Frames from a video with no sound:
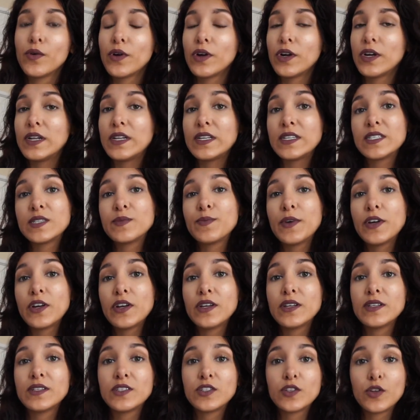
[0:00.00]
are an
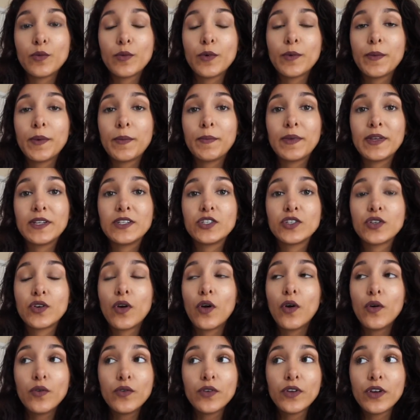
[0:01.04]
experienced Doberman Pinscher
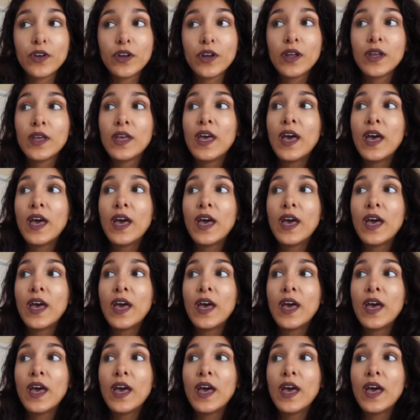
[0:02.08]
owner,